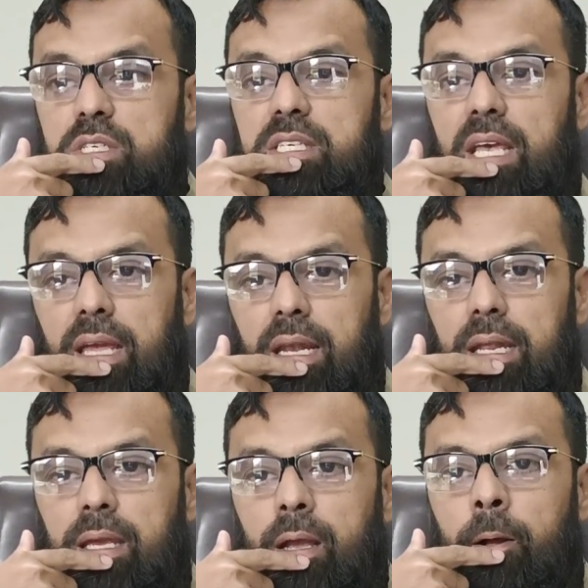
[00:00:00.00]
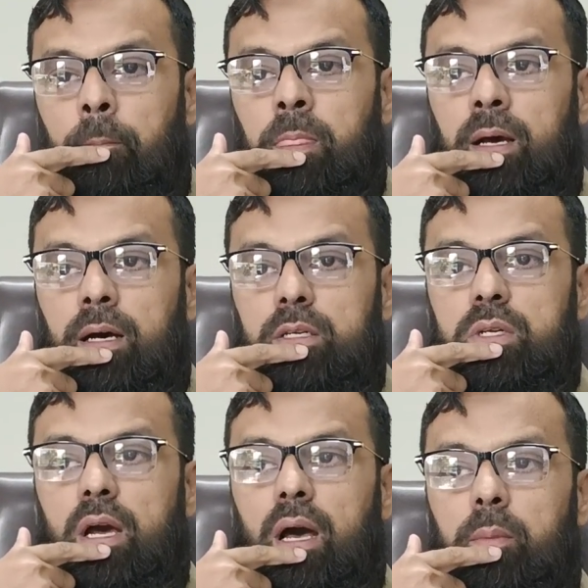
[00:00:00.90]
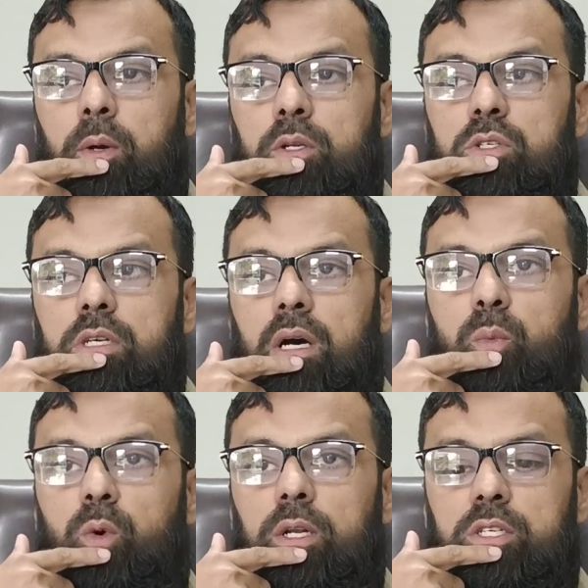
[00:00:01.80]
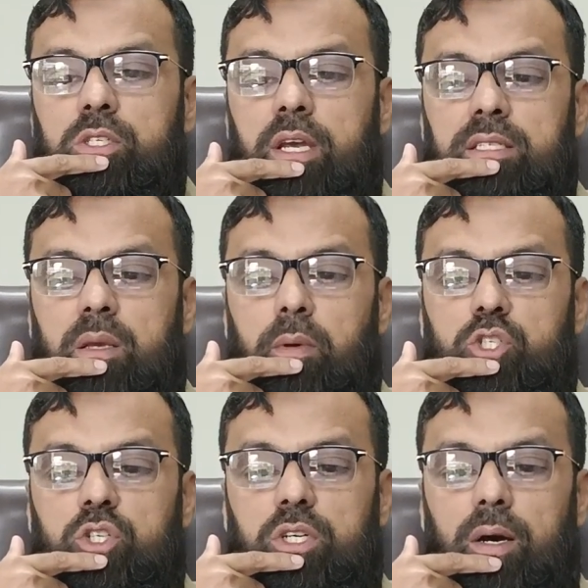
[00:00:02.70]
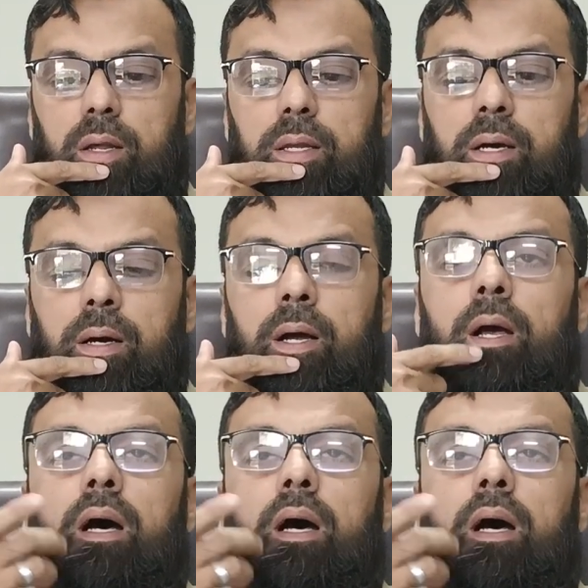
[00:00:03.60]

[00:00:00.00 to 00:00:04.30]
Secondly, today I am going to start world history, as I mentioned earlier,